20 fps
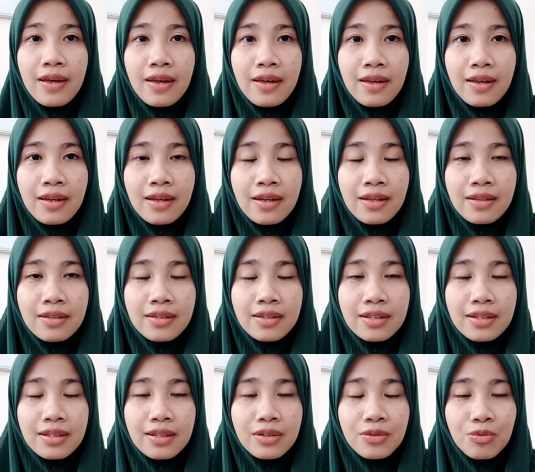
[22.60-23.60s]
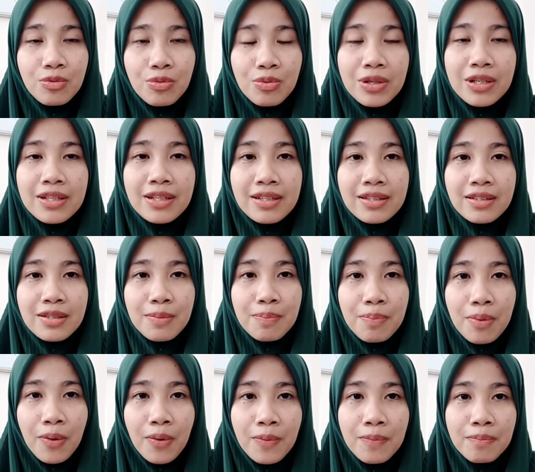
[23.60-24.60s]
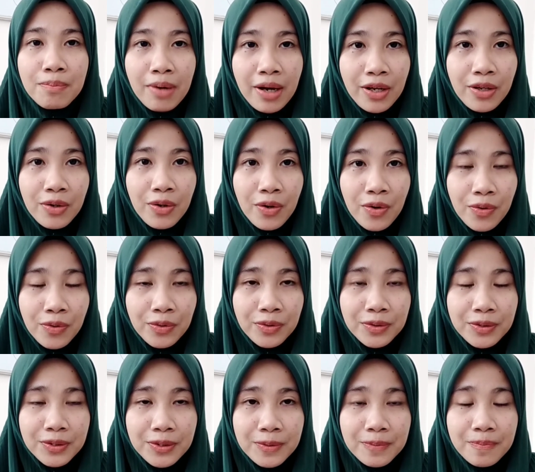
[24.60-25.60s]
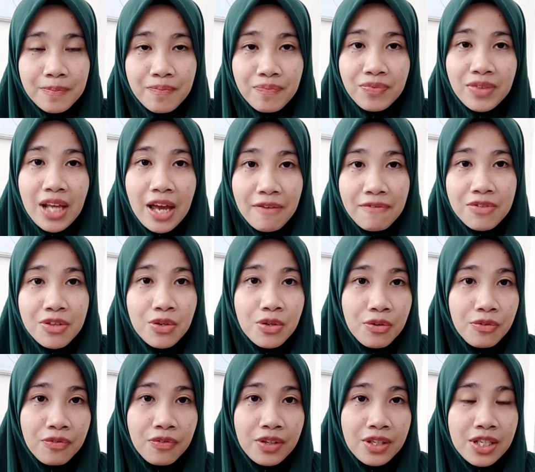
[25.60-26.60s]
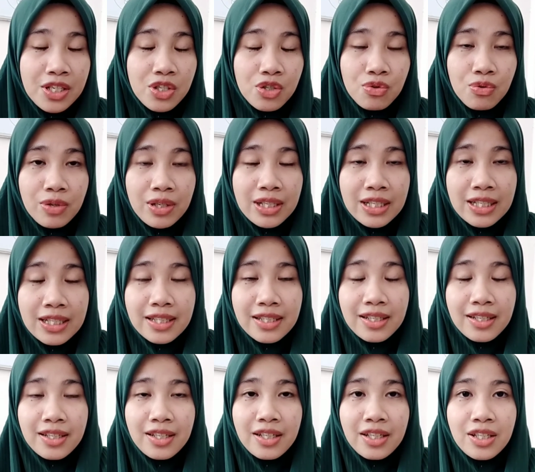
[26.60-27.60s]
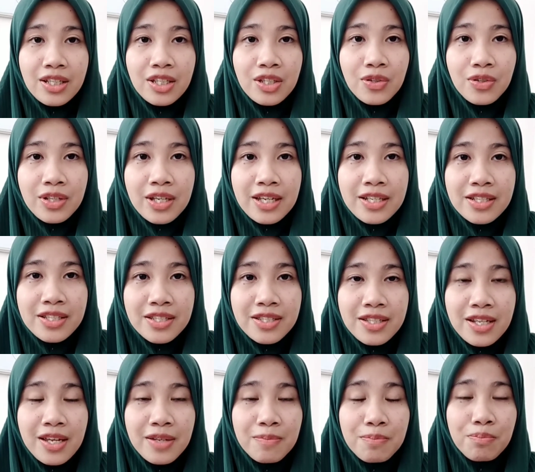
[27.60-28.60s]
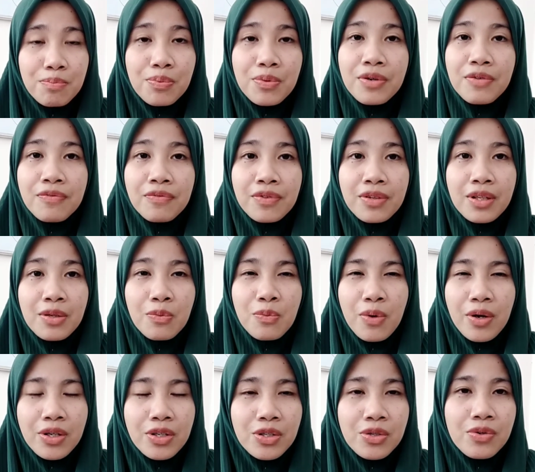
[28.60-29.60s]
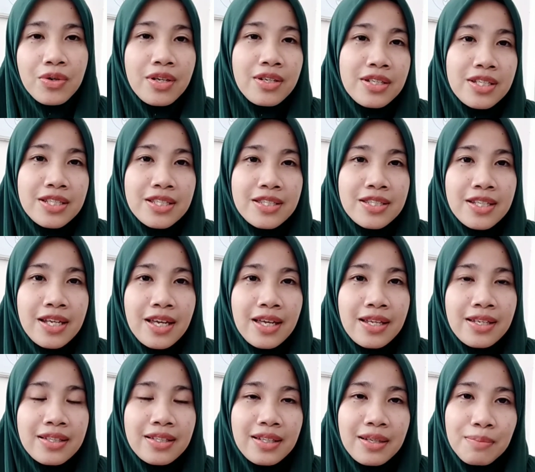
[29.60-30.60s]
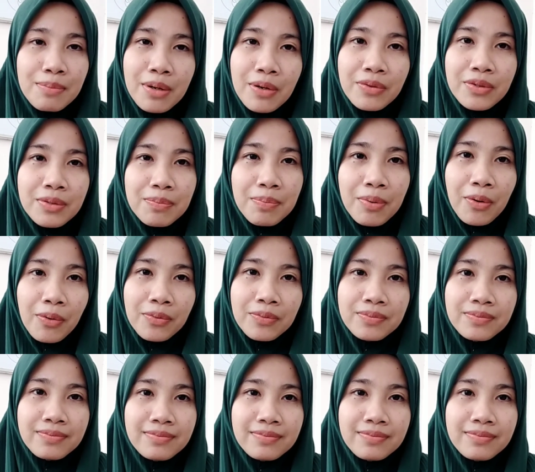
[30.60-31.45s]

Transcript: and read it the poem by your own. After you finish read it, you can state briefly what you understand about the poem.